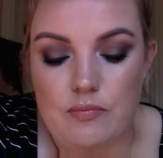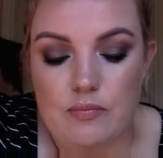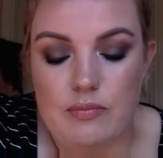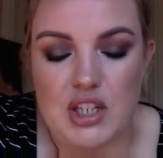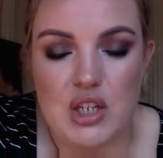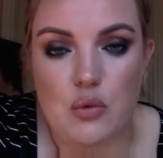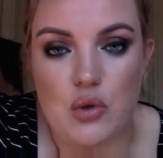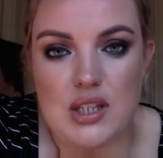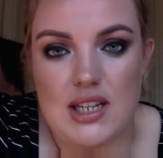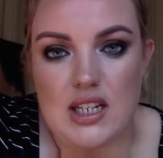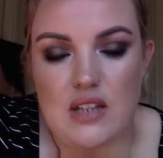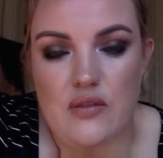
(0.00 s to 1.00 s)
But towards
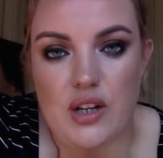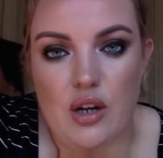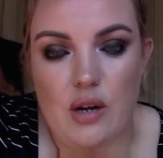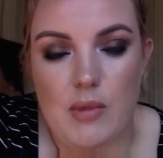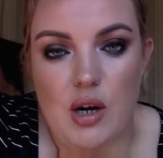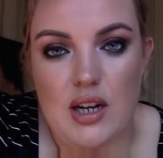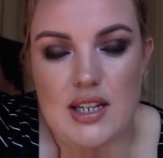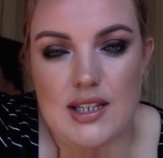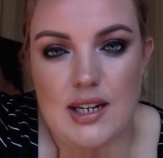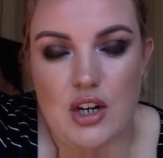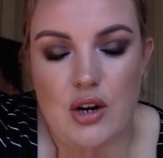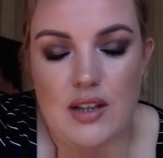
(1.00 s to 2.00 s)
the end of the video, my eyes
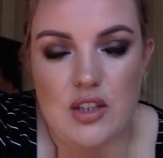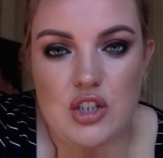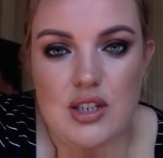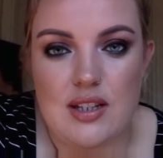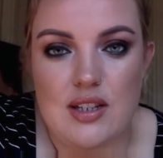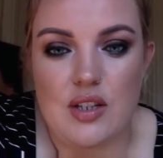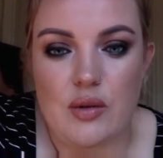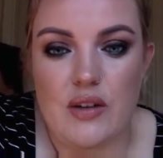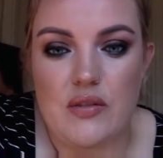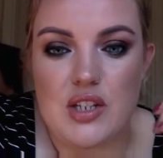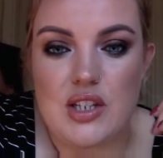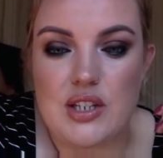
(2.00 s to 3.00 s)
started to crack the shit. So
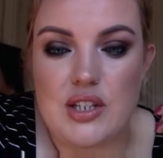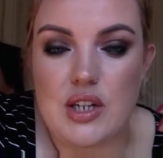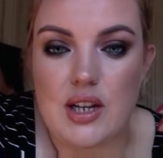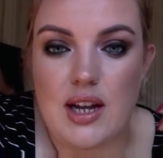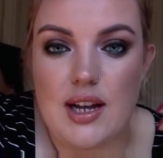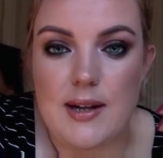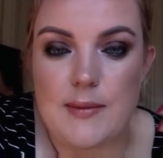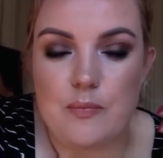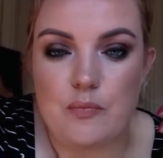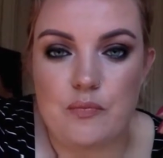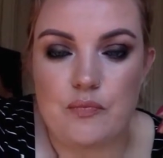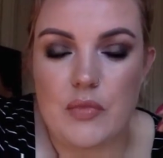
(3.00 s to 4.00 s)
I've just
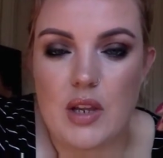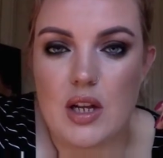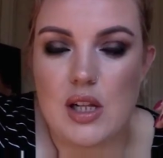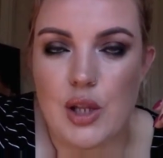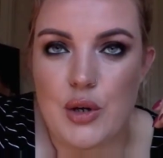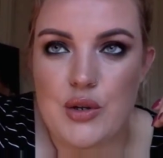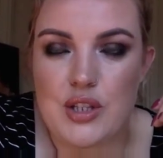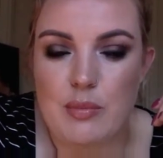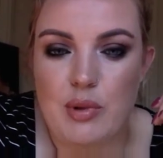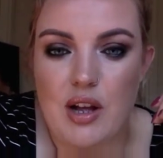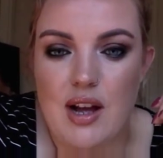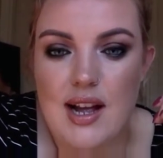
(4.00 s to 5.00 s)
closed the
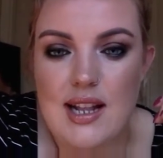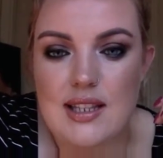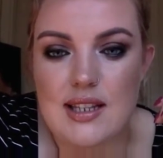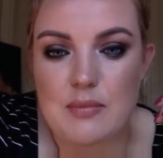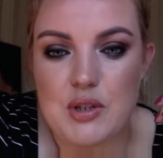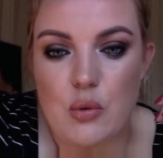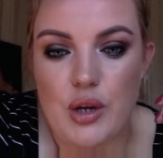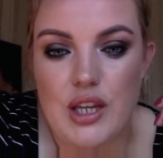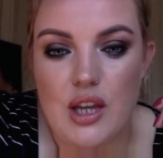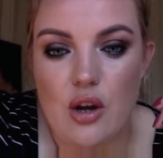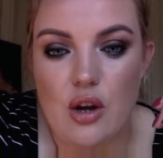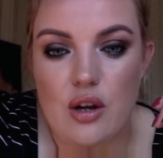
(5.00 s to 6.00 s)
blinds and I'm just
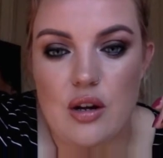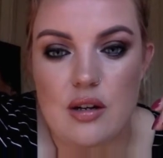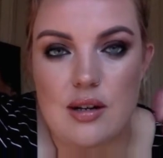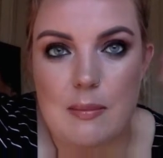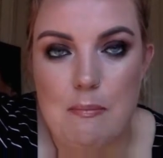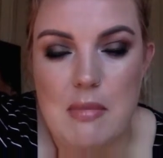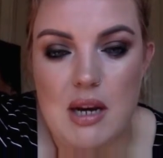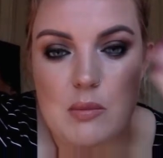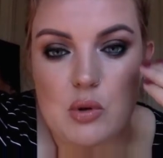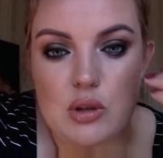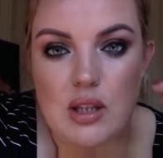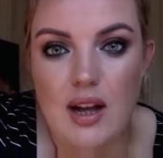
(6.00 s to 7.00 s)
working on
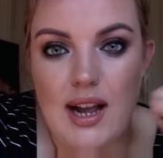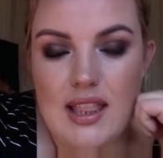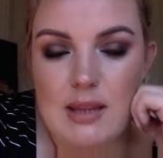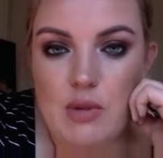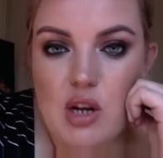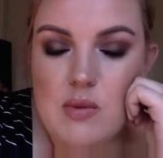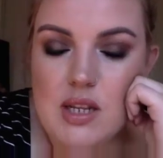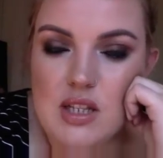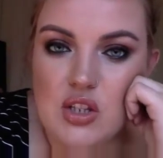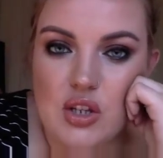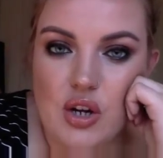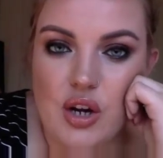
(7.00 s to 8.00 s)
minimal light at the moment.
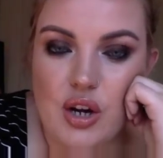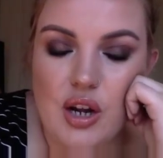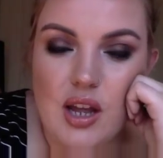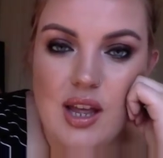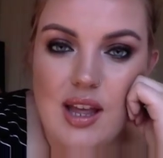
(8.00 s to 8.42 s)
So